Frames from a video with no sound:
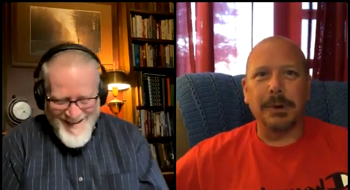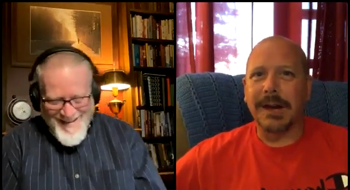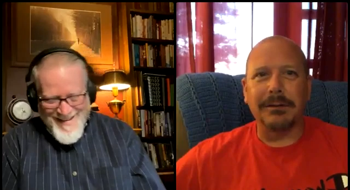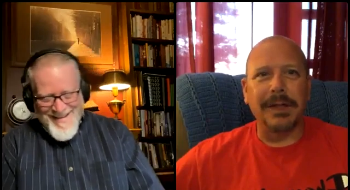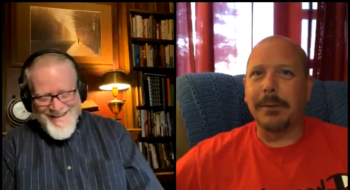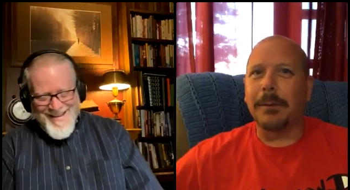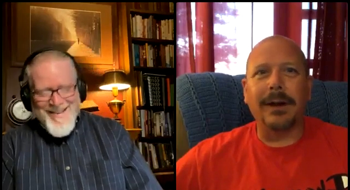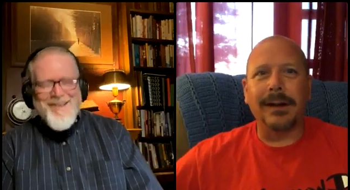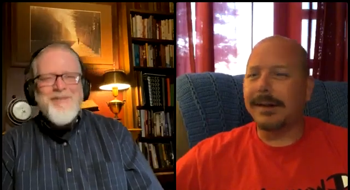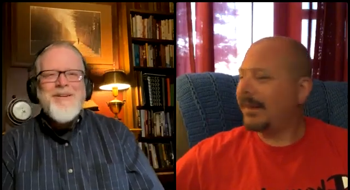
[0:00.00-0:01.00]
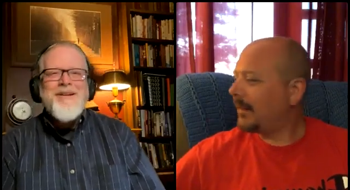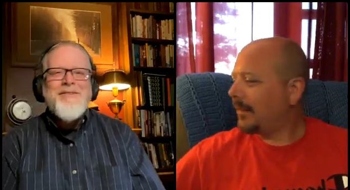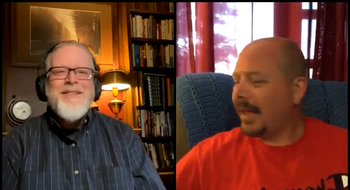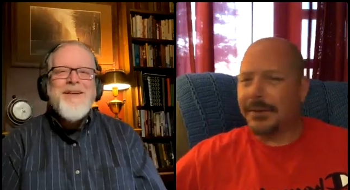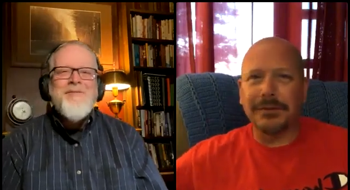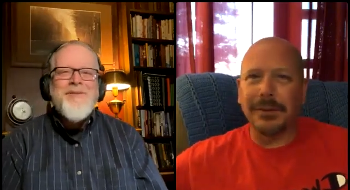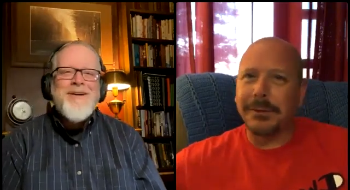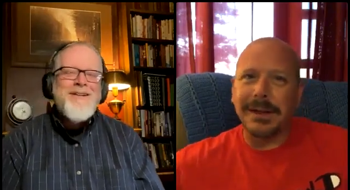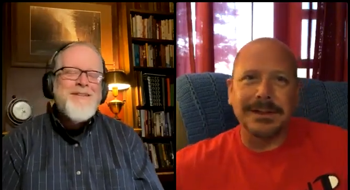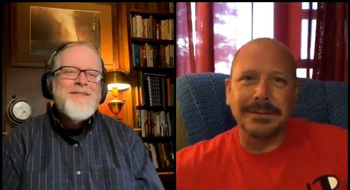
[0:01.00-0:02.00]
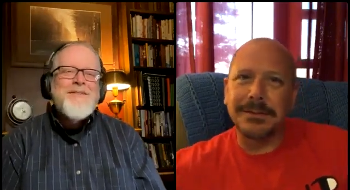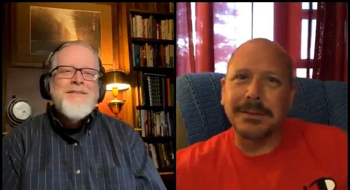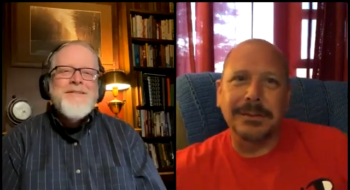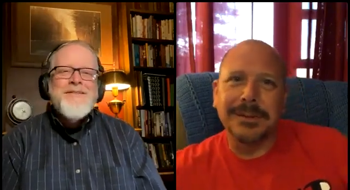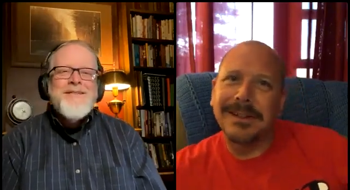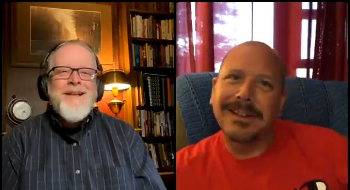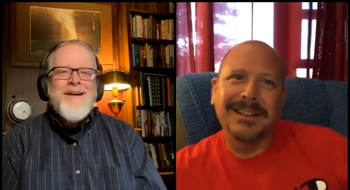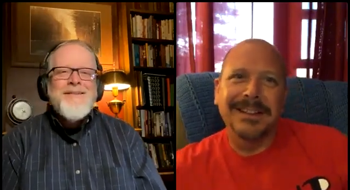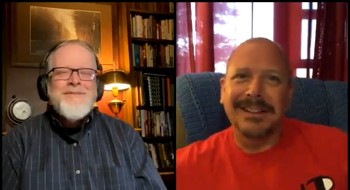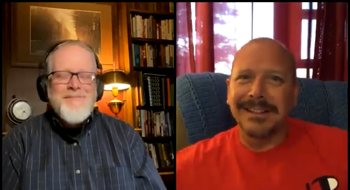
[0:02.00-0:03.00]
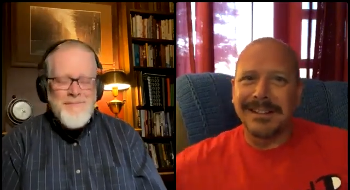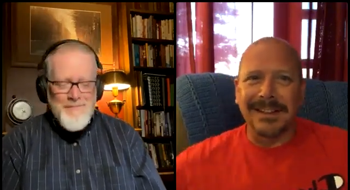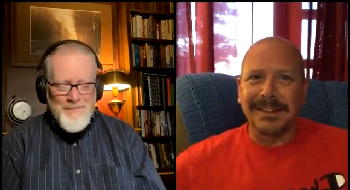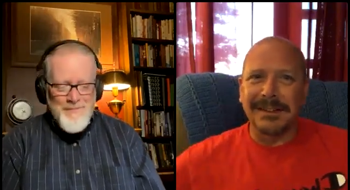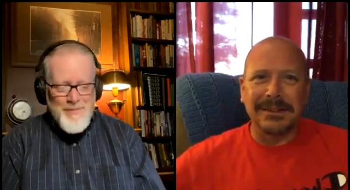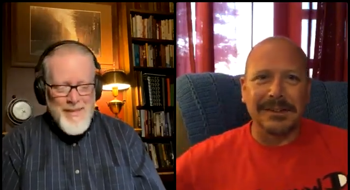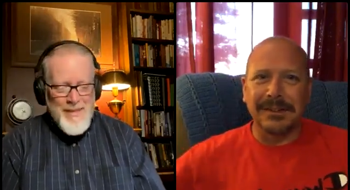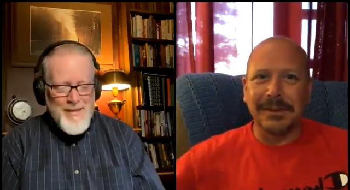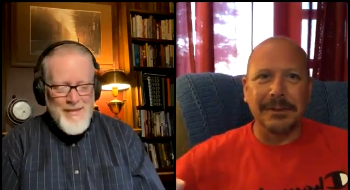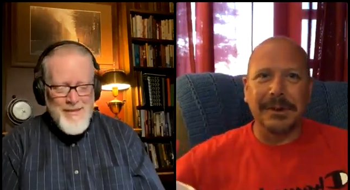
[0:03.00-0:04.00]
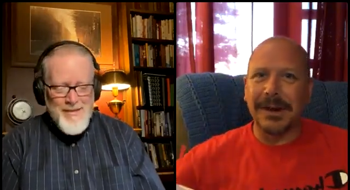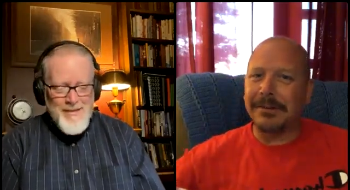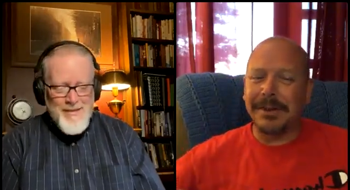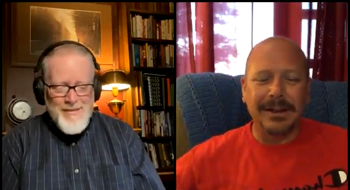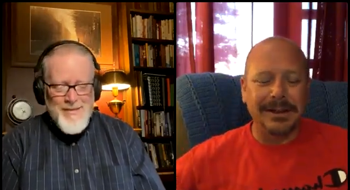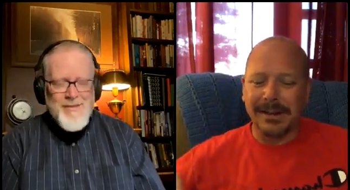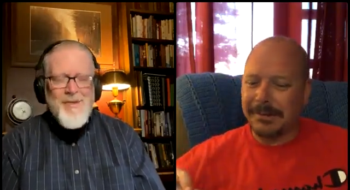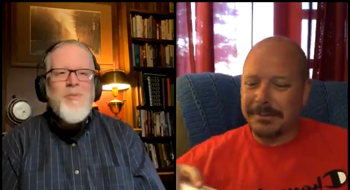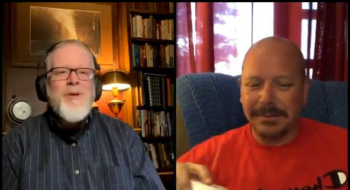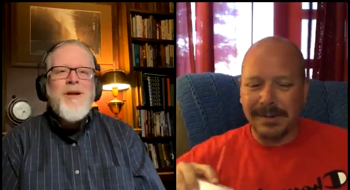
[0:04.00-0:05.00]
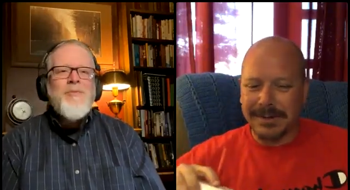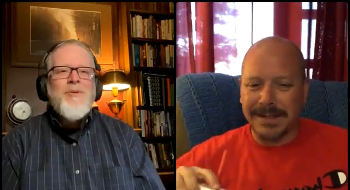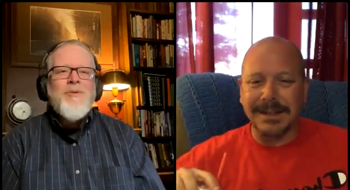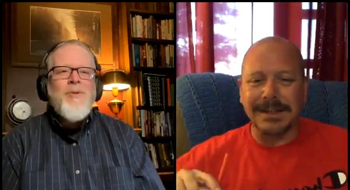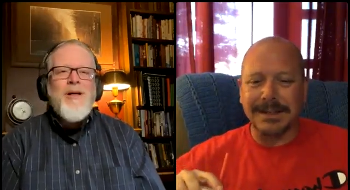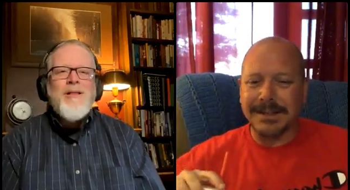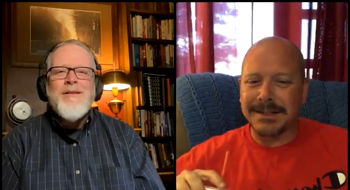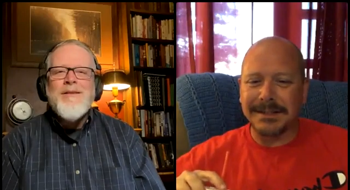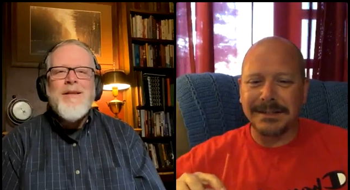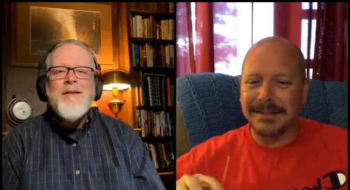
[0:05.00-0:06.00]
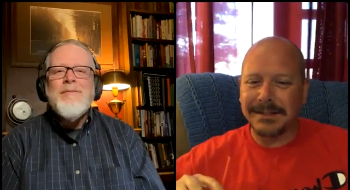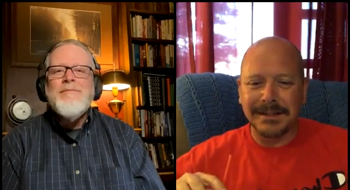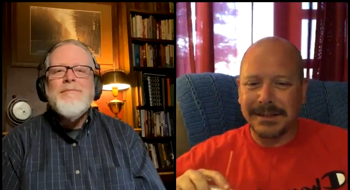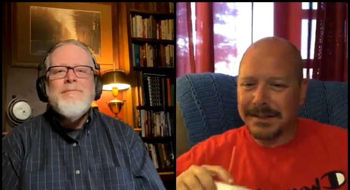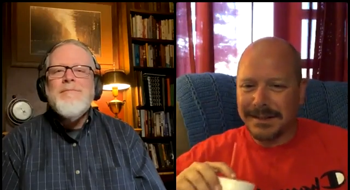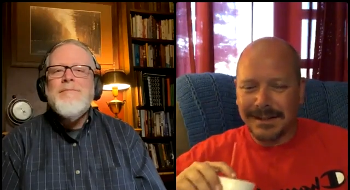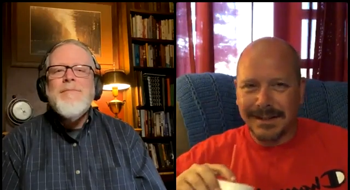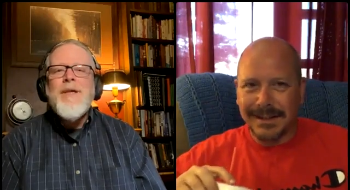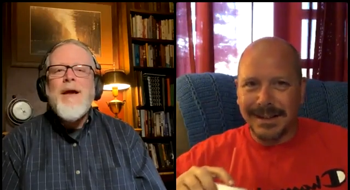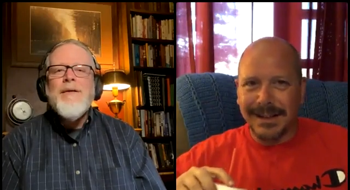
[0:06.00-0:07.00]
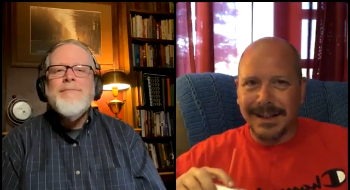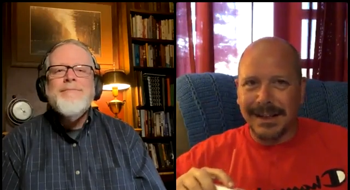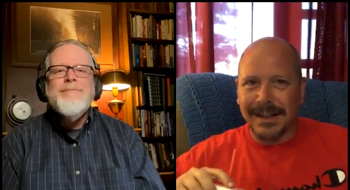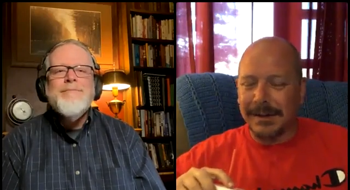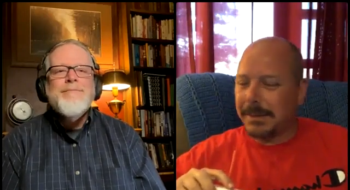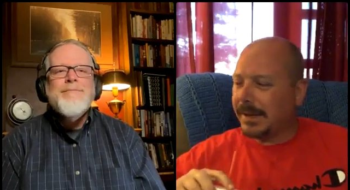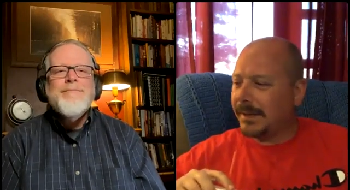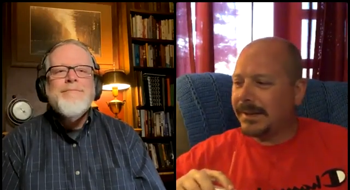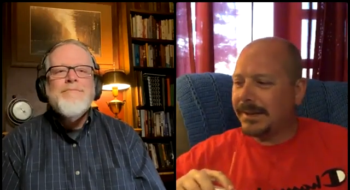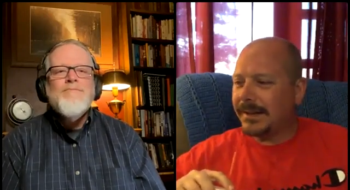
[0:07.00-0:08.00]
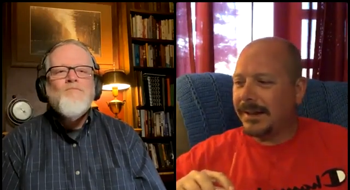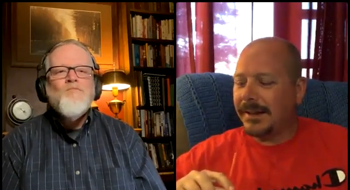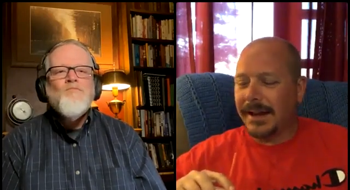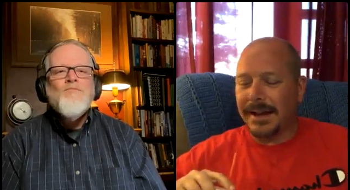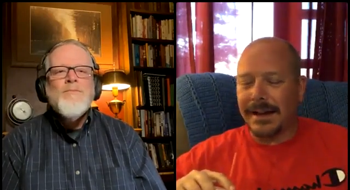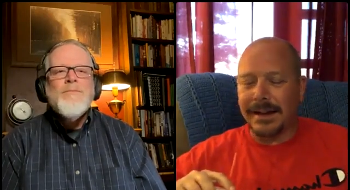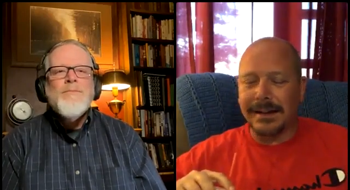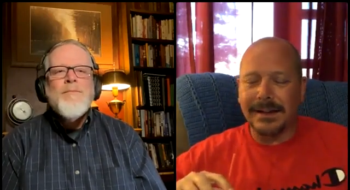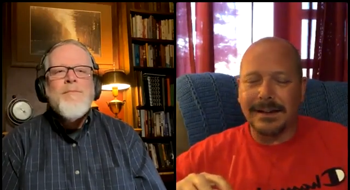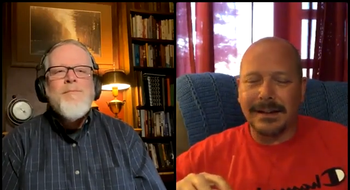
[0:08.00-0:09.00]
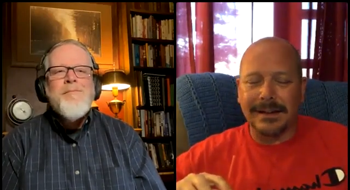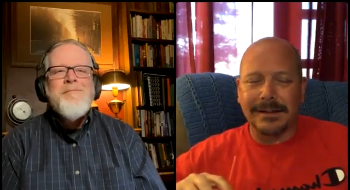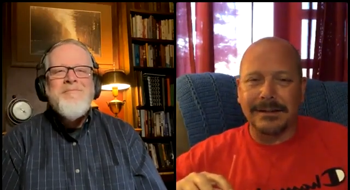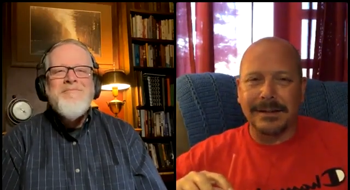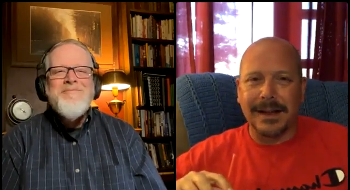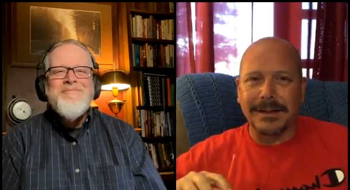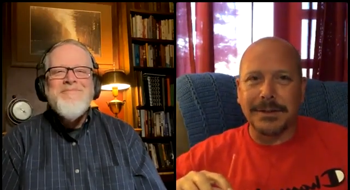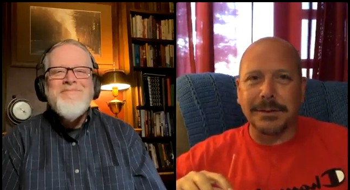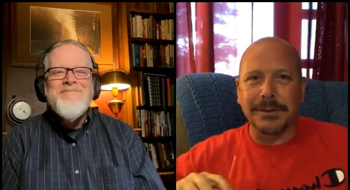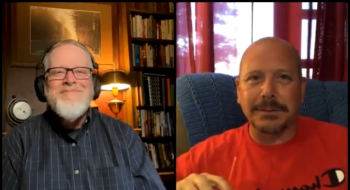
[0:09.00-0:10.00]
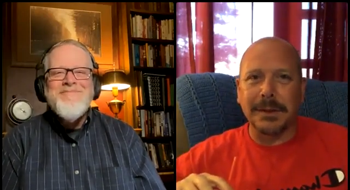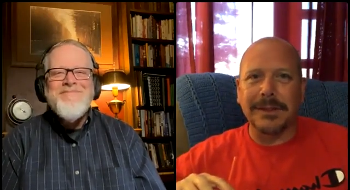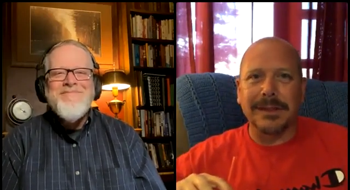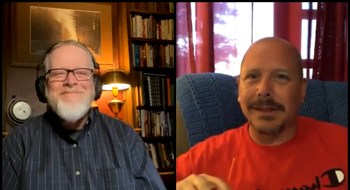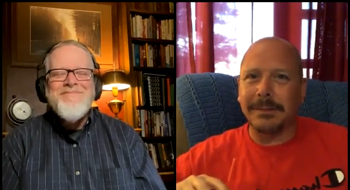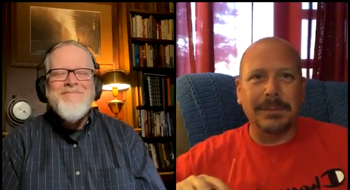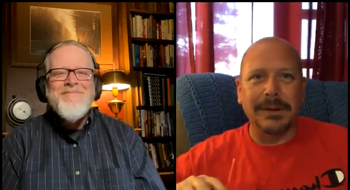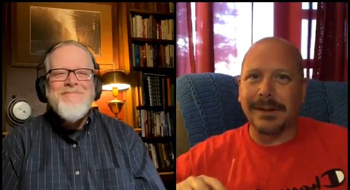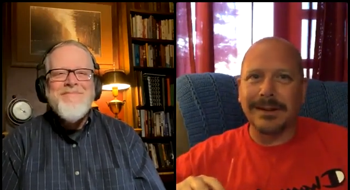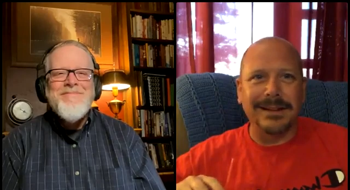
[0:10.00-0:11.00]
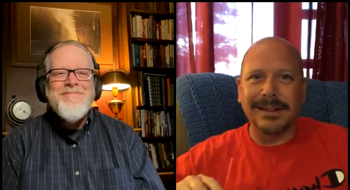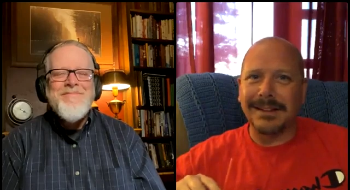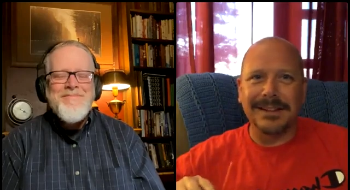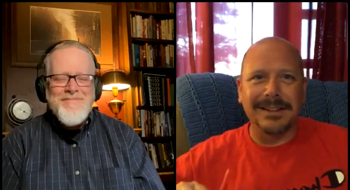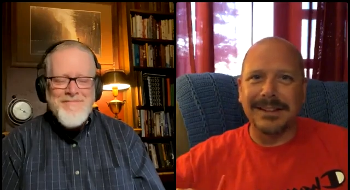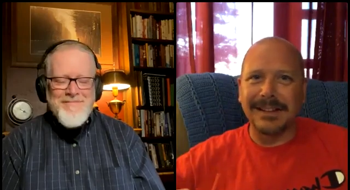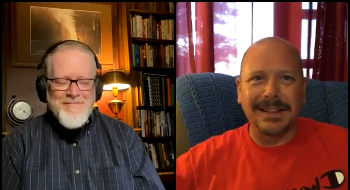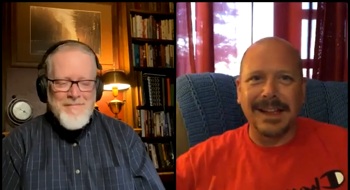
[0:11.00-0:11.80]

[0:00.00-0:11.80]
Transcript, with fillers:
Speaker 1: whatever they want. Whatever they want. Yeah. Yeah do whatever they yeah, just open up your is. wallet
Speaker 2: and yeah.
Speaker 1: I mean, I high school is one thing, but I